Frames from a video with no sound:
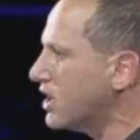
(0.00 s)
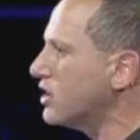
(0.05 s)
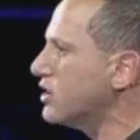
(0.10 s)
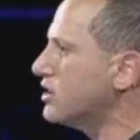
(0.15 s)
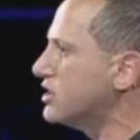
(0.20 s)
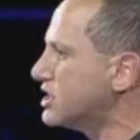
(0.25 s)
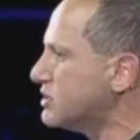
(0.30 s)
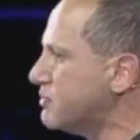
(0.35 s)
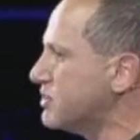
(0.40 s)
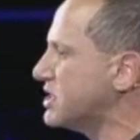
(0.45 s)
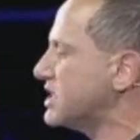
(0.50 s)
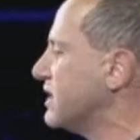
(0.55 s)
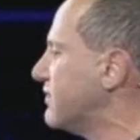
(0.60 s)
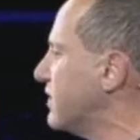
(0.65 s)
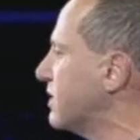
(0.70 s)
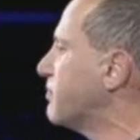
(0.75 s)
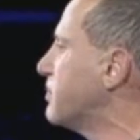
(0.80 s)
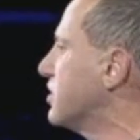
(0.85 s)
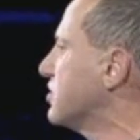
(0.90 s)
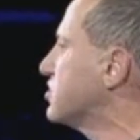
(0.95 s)
good,
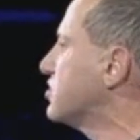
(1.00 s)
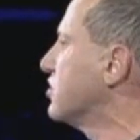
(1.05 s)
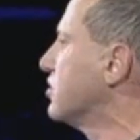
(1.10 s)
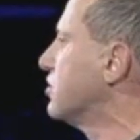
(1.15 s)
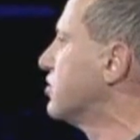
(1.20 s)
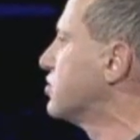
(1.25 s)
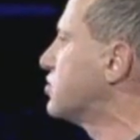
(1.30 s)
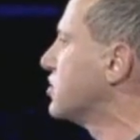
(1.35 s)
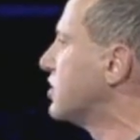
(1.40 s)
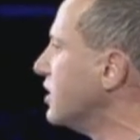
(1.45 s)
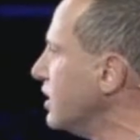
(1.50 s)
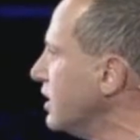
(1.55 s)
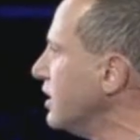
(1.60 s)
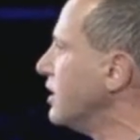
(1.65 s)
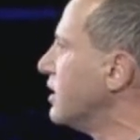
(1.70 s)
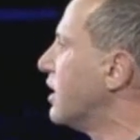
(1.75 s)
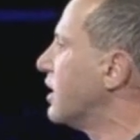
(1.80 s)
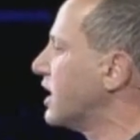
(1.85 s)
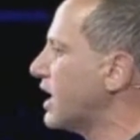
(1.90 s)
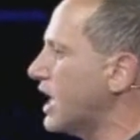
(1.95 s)
specific built solution,
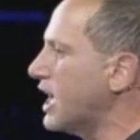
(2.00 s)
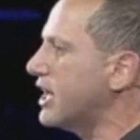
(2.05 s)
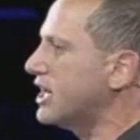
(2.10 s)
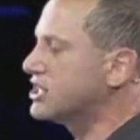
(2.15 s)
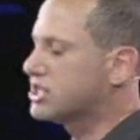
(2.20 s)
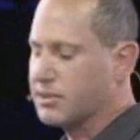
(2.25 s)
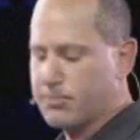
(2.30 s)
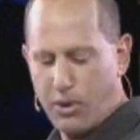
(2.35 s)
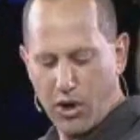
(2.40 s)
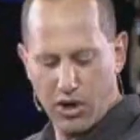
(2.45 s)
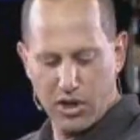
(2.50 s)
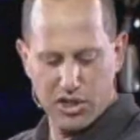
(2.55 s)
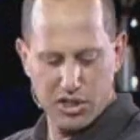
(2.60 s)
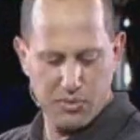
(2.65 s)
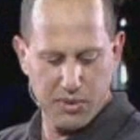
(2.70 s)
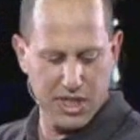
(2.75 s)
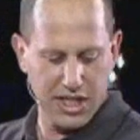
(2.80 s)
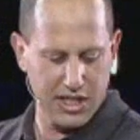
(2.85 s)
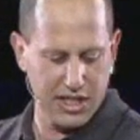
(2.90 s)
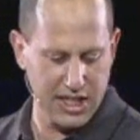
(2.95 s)
again, as the partners
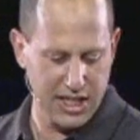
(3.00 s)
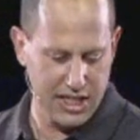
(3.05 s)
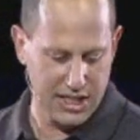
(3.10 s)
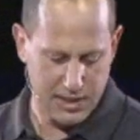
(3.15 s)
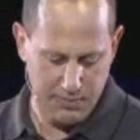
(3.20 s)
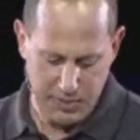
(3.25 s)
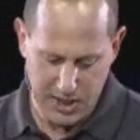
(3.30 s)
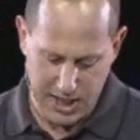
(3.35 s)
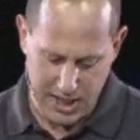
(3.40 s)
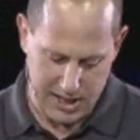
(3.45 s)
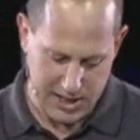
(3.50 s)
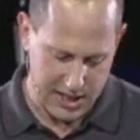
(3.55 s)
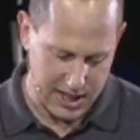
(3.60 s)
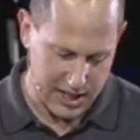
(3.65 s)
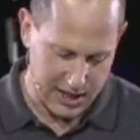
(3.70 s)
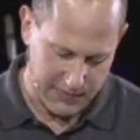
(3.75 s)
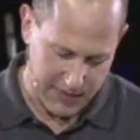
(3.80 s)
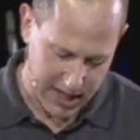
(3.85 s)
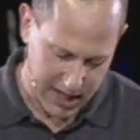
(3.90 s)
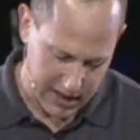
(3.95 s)
begin to
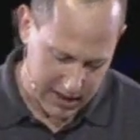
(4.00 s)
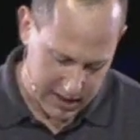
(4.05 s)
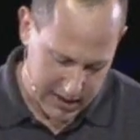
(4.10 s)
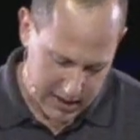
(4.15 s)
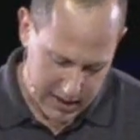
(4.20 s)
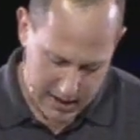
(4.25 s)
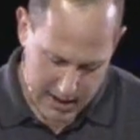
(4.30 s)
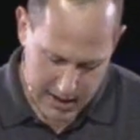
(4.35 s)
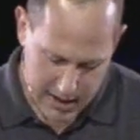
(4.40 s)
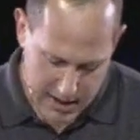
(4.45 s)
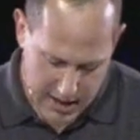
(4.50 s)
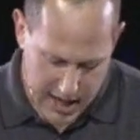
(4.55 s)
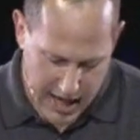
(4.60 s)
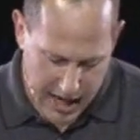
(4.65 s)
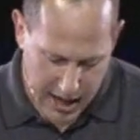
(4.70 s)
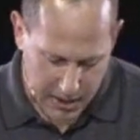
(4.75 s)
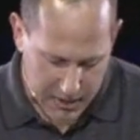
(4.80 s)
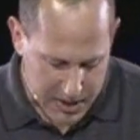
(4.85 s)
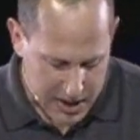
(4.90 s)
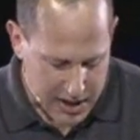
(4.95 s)
innovate.
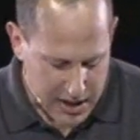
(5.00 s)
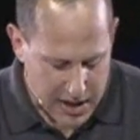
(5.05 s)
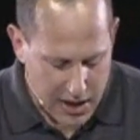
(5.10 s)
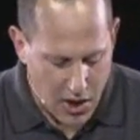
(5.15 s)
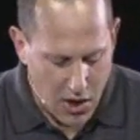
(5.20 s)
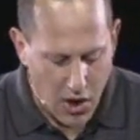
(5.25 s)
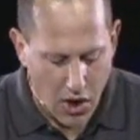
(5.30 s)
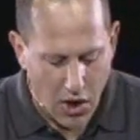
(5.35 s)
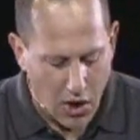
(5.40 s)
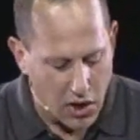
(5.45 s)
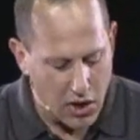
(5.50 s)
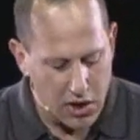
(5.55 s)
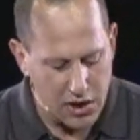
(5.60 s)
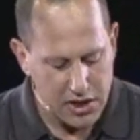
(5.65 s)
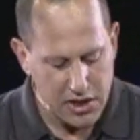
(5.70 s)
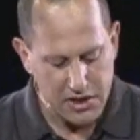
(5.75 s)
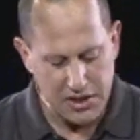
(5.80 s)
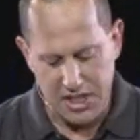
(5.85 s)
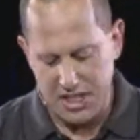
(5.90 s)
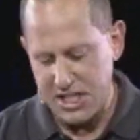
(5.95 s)
Now,
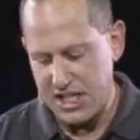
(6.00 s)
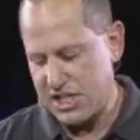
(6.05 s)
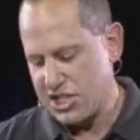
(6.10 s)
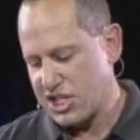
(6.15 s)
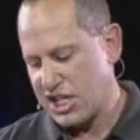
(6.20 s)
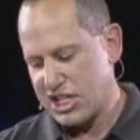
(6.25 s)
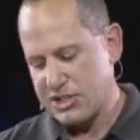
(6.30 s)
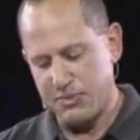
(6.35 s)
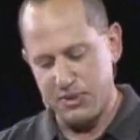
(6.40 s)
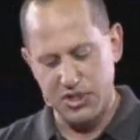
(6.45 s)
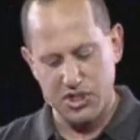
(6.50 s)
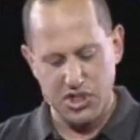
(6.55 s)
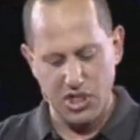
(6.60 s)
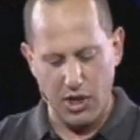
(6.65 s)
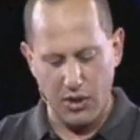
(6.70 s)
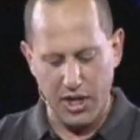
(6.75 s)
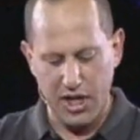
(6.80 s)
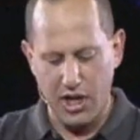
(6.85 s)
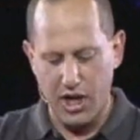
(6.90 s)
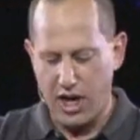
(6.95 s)
earlier the DJ's been
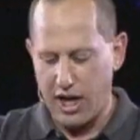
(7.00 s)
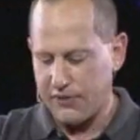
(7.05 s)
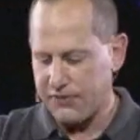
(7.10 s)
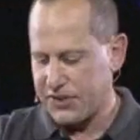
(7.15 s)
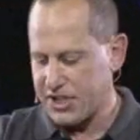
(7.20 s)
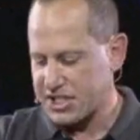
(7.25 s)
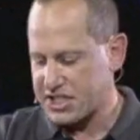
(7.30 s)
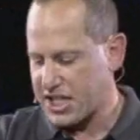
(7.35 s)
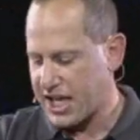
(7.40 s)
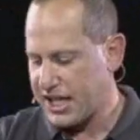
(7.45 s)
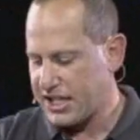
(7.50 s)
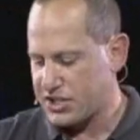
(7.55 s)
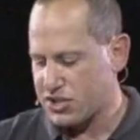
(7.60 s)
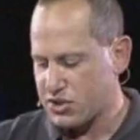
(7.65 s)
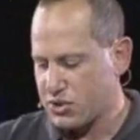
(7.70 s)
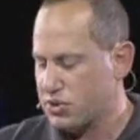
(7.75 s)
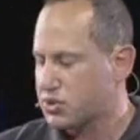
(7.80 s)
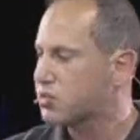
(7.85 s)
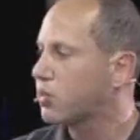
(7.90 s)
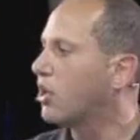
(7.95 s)
showing off this
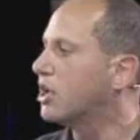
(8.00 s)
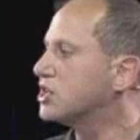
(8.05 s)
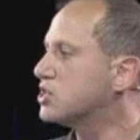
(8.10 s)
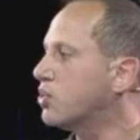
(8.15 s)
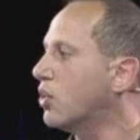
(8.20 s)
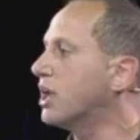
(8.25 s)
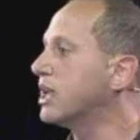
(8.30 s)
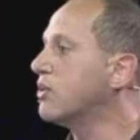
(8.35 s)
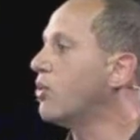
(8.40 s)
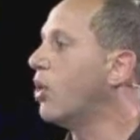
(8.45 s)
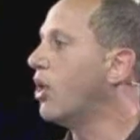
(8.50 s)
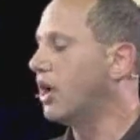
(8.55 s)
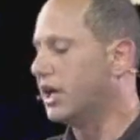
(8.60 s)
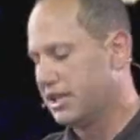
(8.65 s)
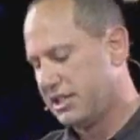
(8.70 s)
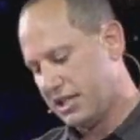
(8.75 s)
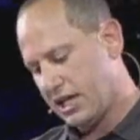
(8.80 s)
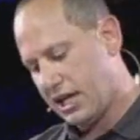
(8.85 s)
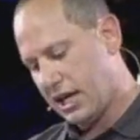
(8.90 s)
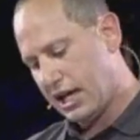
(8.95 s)
Asus
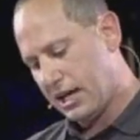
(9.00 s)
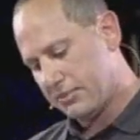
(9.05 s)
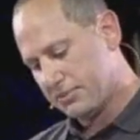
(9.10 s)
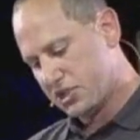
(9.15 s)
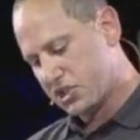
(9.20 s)
121